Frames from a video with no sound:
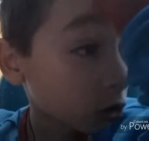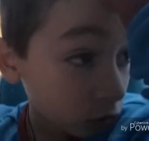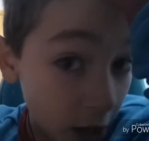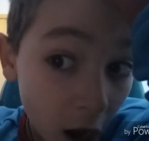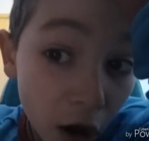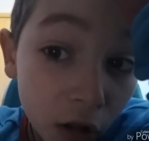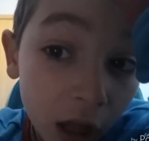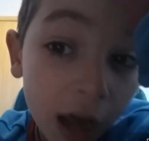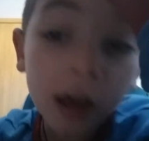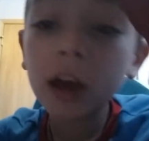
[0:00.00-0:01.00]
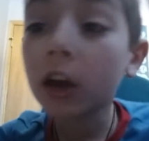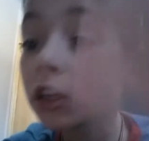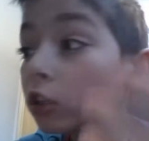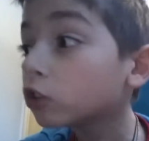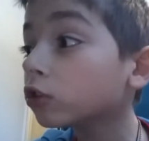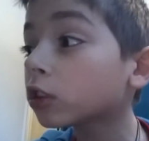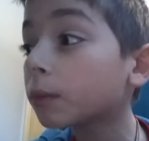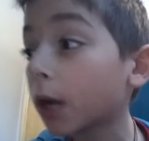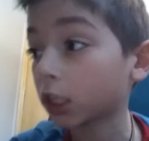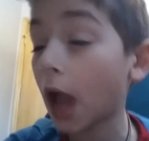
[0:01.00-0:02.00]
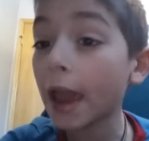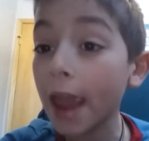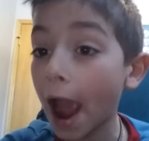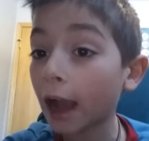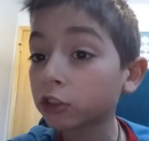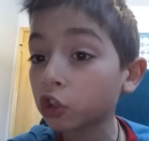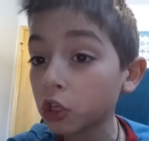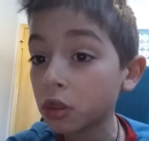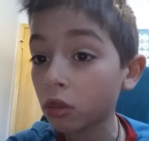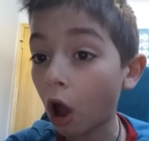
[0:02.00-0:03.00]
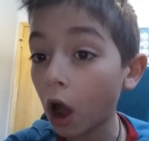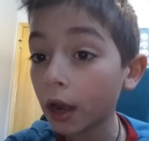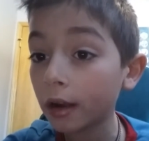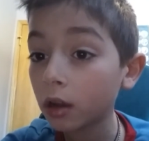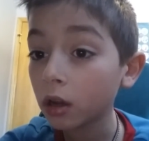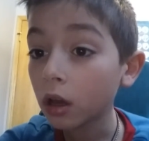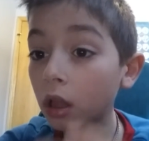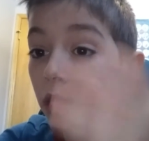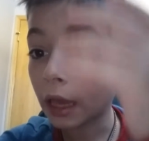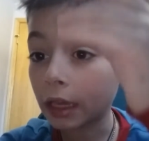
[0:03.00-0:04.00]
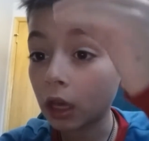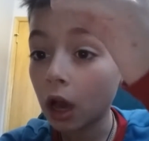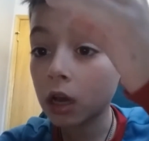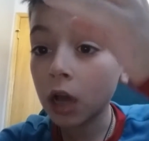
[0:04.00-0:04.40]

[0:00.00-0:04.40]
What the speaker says: Crayola can do so much. I actually thought, like,